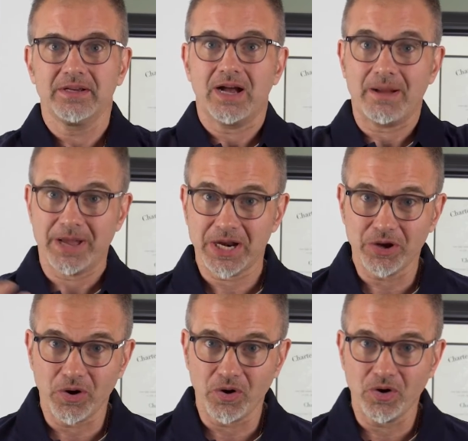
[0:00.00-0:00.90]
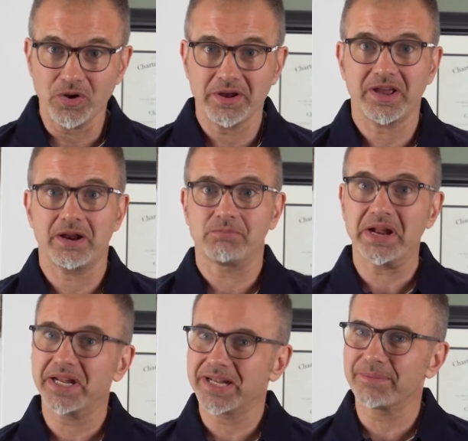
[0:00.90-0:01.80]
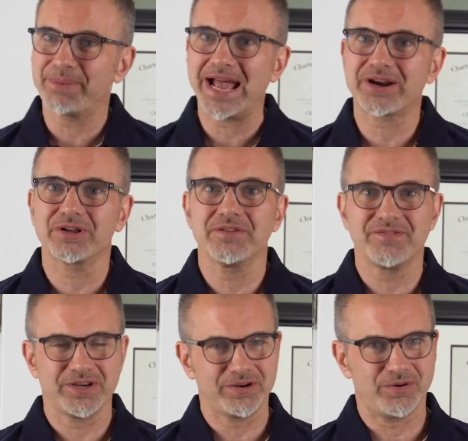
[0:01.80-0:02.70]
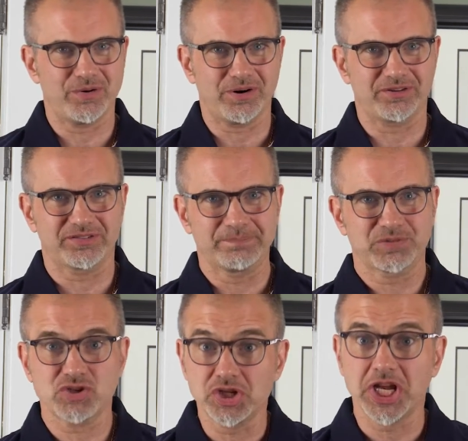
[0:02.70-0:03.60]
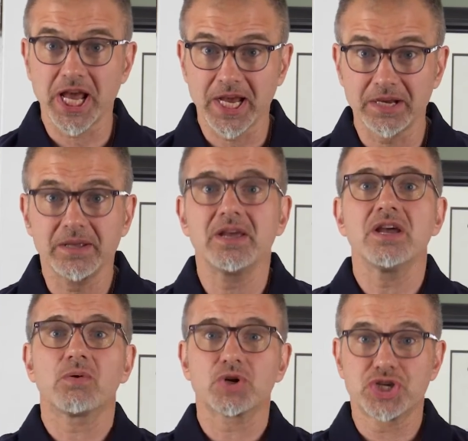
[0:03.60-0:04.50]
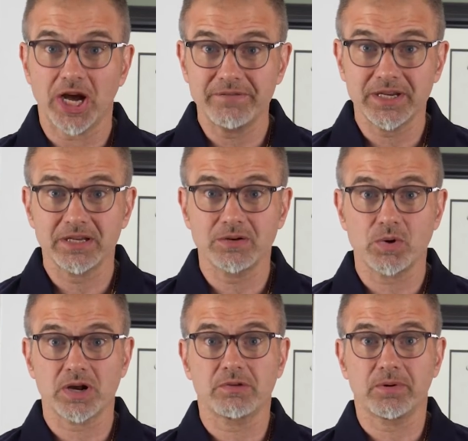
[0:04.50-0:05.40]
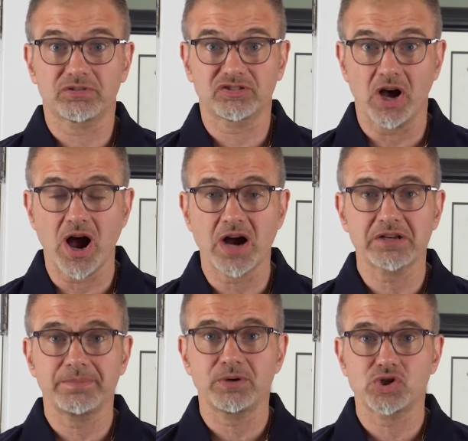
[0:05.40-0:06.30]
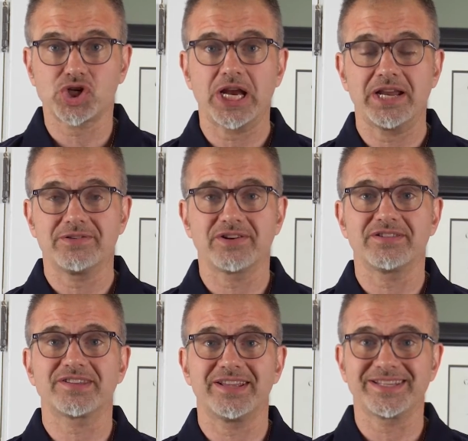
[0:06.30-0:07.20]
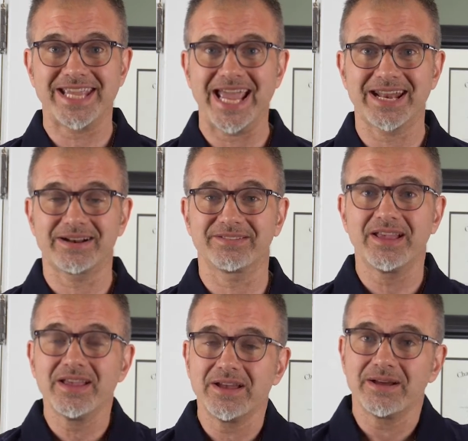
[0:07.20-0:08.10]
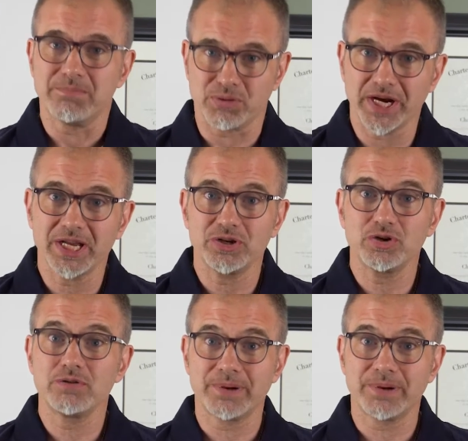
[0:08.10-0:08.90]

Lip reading: I'm out of the hole and I'm ready to get back on the video horse. So today, we're diving into one of the most talked about changes in Canada's brand new